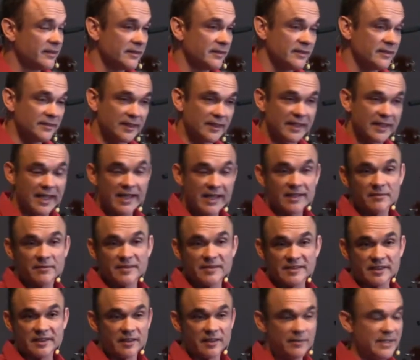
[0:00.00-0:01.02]
the kingdom
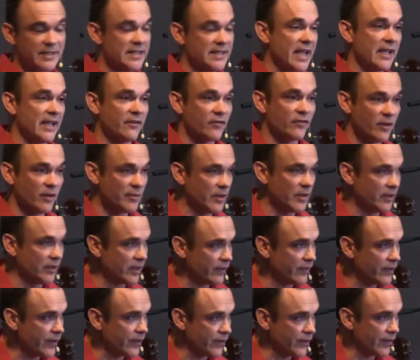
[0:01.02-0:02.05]
is going to be taken from you and
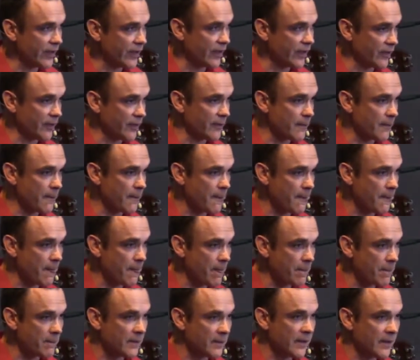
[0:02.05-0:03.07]
given to another.
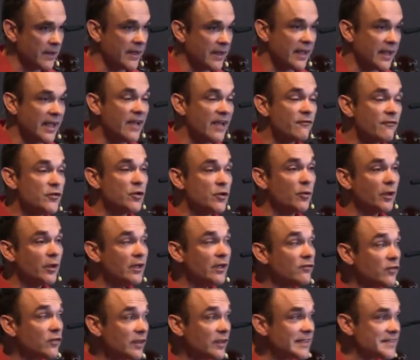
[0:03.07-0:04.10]
If you would
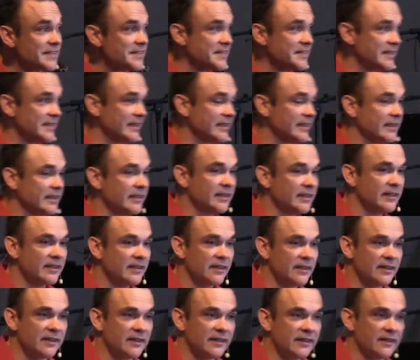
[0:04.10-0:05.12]
have listened,
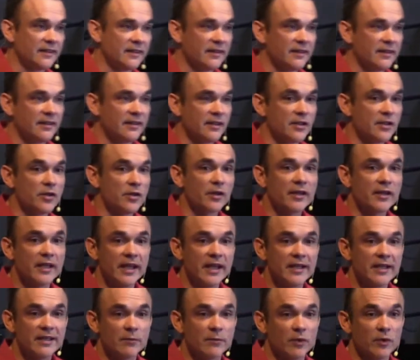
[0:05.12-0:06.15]
your
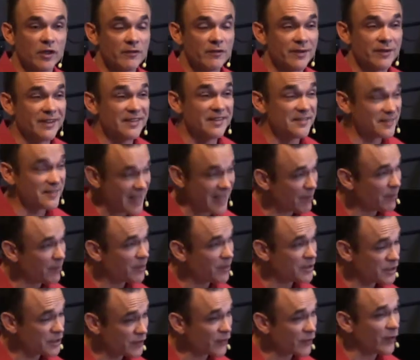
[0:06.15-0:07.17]
kingdom would have been
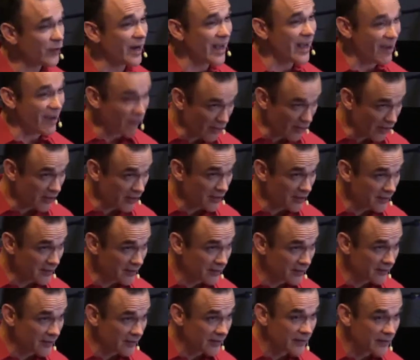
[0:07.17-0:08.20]
established forever.
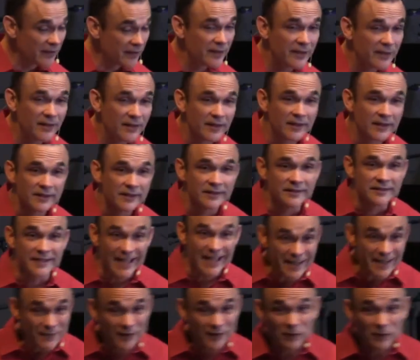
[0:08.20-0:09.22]

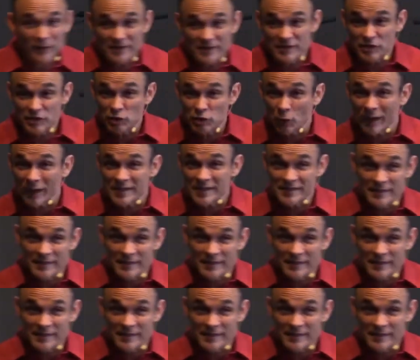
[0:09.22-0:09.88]
David was choice